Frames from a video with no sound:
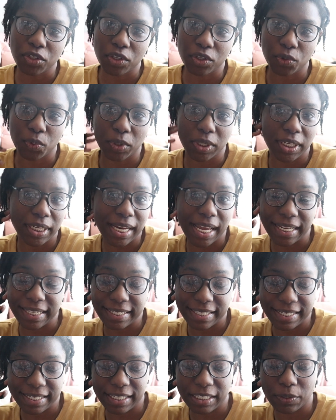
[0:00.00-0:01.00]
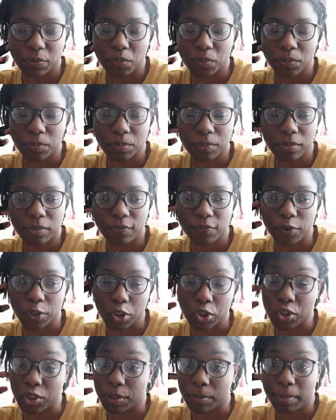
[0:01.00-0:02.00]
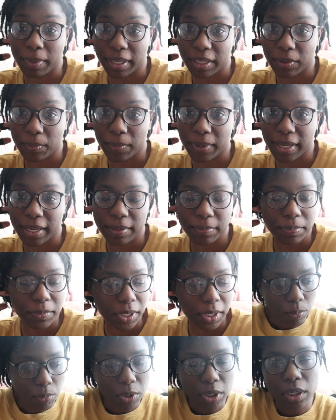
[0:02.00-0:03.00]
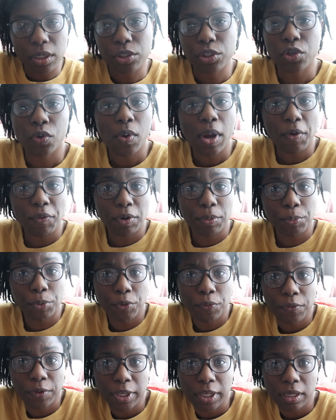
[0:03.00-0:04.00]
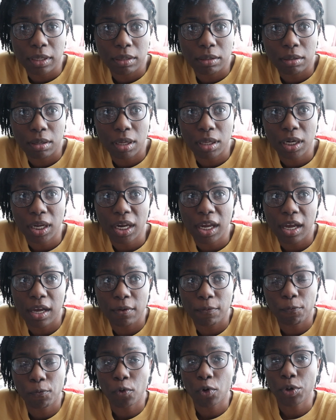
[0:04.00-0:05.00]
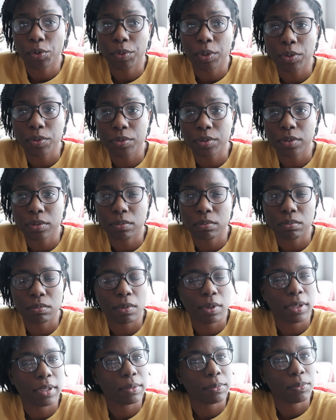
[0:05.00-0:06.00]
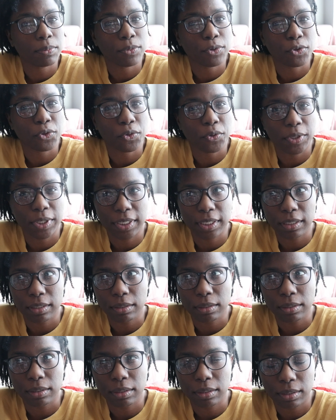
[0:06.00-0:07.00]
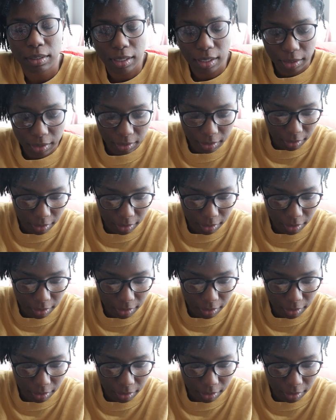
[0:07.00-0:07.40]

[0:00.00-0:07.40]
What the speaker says: the 2019 version, by the way. But a 2-hour movie, and I got 4 rows, 3 and